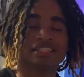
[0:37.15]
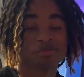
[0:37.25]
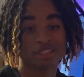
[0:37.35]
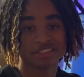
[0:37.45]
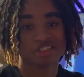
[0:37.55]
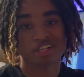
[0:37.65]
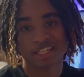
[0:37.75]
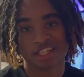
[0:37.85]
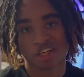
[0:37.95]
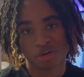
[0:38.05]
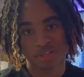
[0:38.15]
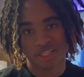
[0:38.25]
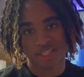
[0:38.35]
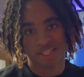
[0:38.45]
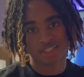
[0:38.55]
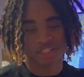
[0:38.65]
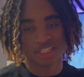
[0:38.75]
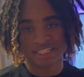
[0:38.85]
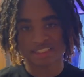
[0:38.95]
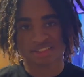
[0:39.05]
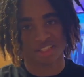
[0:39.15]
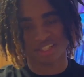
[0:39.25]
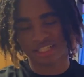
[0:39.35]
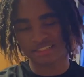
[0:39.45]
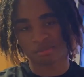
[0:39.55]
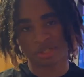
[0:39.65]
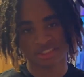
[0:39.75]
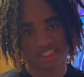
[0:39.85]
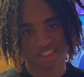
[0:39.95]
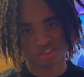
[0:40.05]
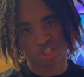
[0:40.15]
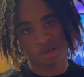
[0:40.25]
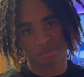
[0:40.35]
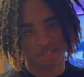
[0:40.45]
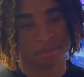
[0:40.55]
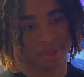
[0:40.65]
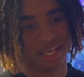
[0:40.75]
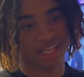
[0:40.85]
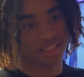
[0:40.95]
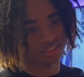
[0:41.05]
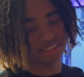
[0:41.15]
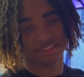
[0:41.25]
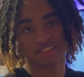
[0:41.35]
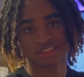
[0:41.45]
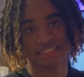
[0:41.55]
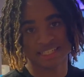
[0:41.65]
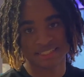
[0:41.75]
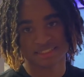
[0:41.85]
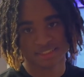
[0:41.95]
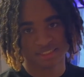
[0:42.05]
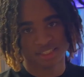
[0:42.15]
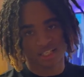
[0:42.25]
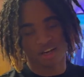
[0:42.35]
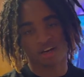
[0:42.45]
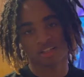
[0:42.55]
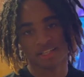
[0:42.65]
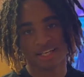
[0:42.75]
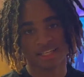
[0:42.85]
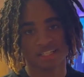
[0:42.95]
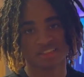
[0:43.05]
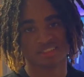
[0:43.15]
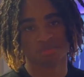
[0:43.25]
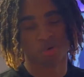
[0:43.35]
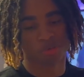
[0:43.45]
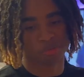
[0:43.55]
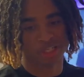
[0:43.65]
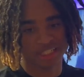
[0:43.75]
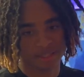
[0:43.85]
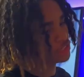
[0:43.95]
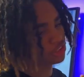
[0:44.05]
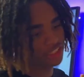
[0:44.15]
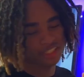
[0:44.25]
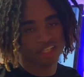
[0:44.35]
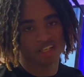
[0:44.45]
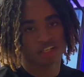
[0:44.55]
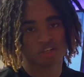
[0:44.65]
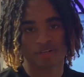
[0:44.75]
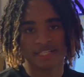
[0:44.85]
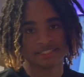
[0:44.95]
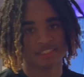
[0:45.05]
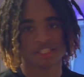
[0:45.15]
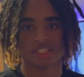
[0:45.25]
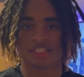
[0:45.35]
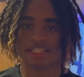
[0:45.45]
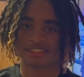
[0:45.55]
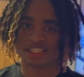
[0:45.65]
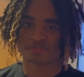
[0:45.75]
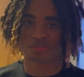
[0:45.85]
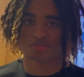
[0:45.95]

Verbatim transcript: It's about to start getting cold again. Hoodies, that's the best thing to drop, and pants, and sets, all of that, because it's more money. So yeah, y'all go crazy these next few